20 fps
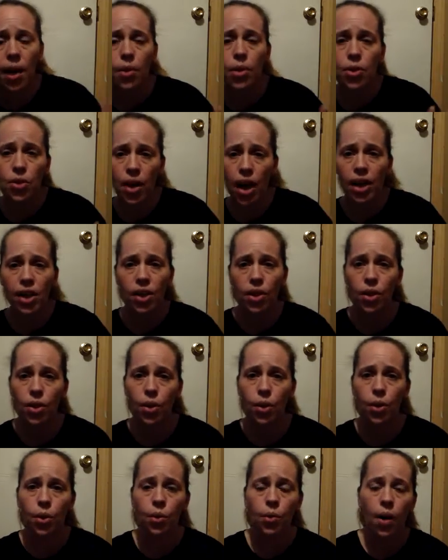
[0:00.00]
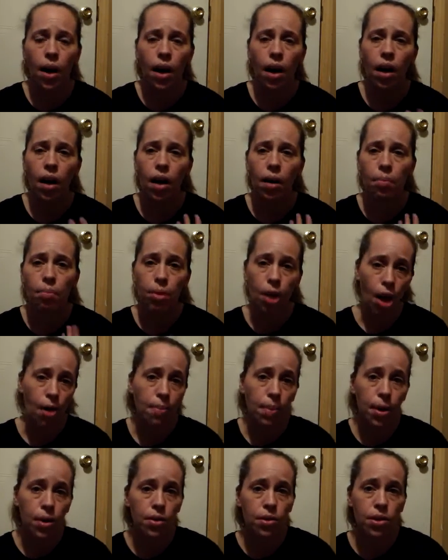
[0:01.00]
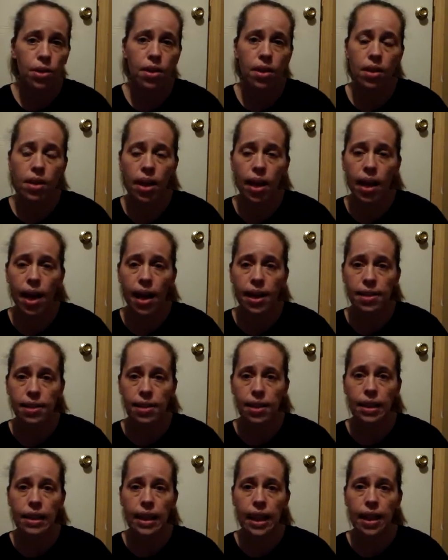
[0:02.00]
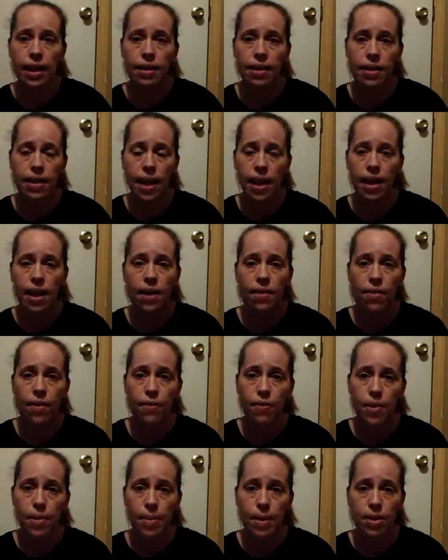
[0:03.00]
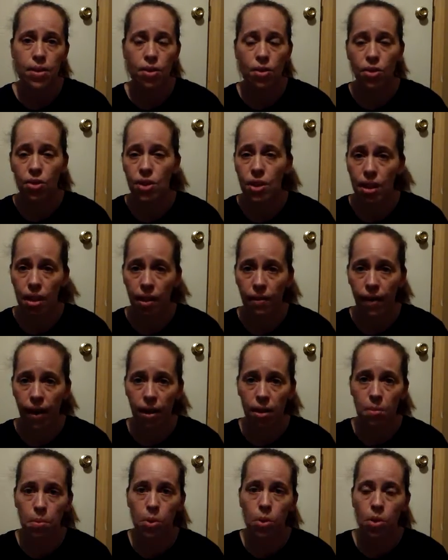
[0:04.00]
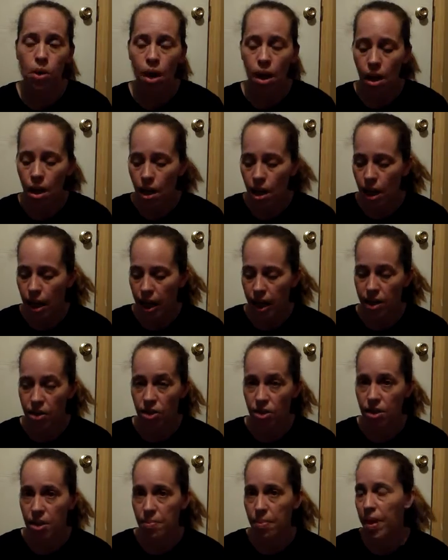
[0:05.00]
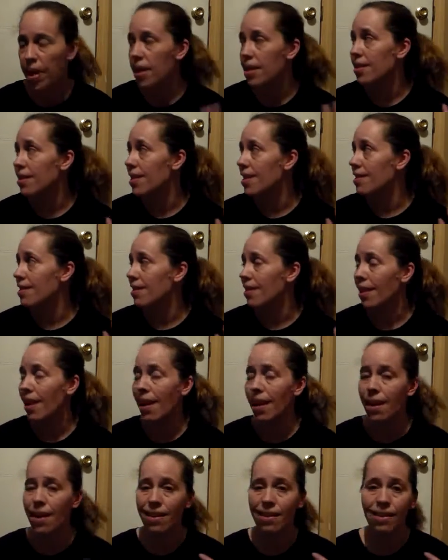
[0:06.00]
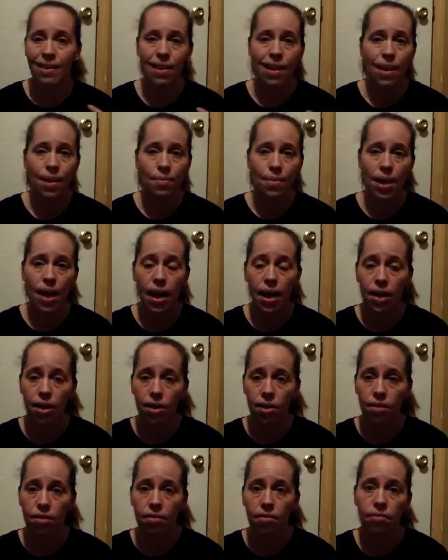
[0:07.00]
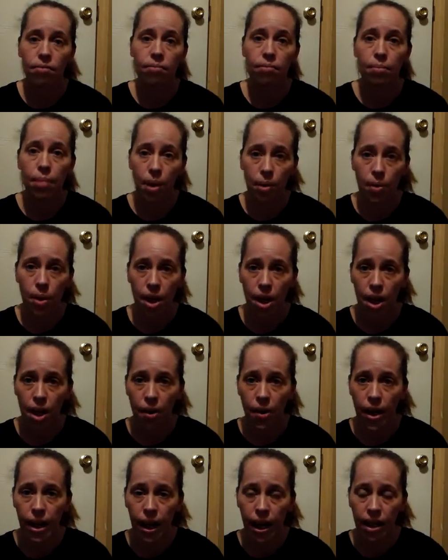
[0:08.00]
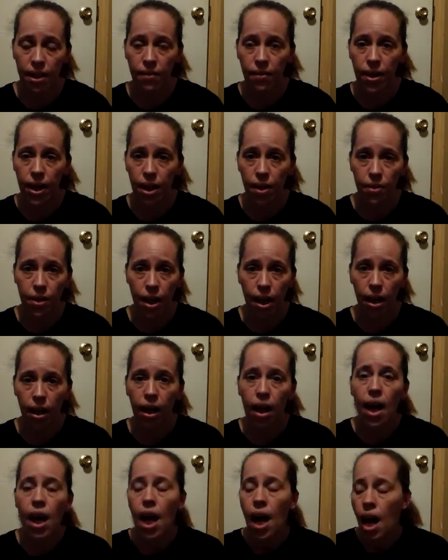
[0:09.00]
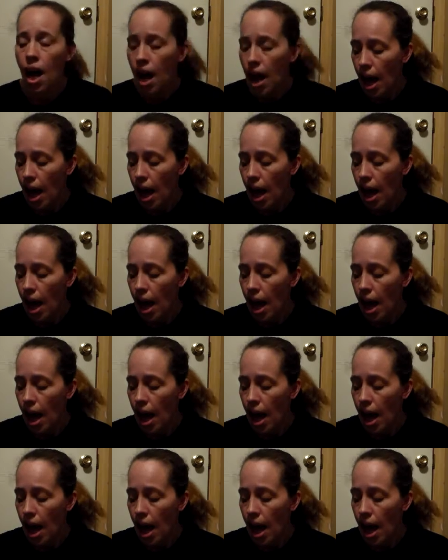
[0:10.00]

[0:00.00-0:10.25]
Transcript: and I will try to do a blog post that has the links to any of the freebies that are still available. It just depends. It's late. I'm tired, but I wanted to go ahead and get the video done.